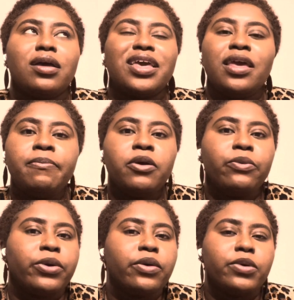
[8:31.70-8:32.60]
keep it
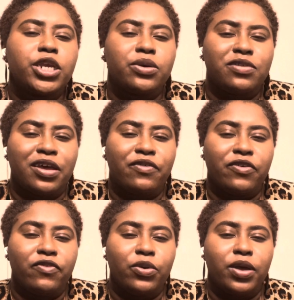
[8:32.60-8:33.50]
real with yourself
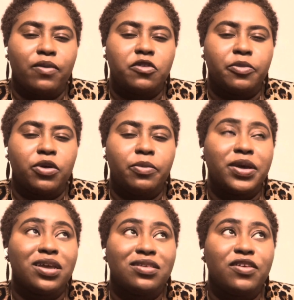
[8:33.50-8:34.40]
if you're comfortable
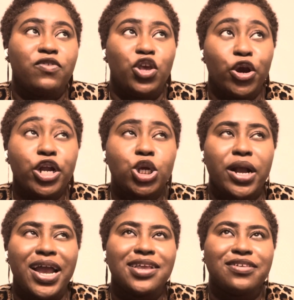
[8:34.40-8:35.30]
because if you're
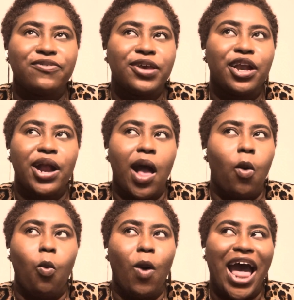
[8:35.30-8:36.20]
trying to figure
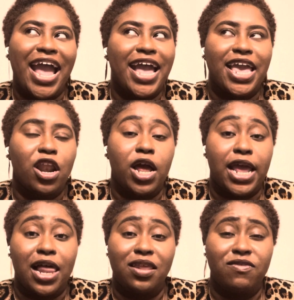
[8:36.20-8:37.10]
out why I cannot
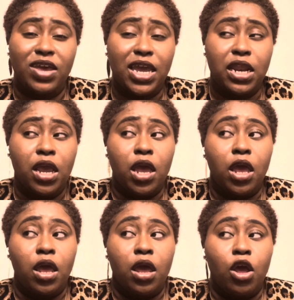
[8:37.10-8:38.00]
elevate,
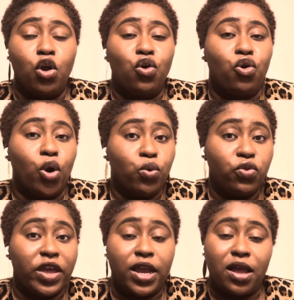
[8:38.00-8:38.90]

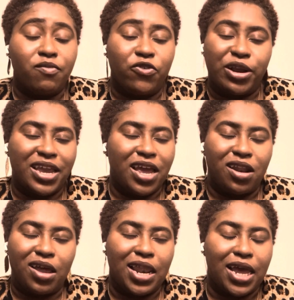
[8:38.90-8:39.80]
growth and comfort
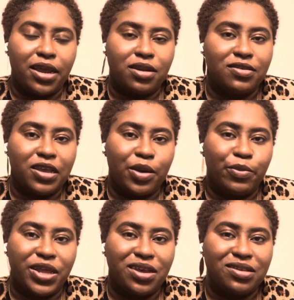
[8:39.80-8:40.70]
cannot lie in the same
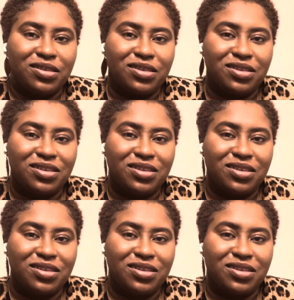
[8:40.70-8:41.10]
place.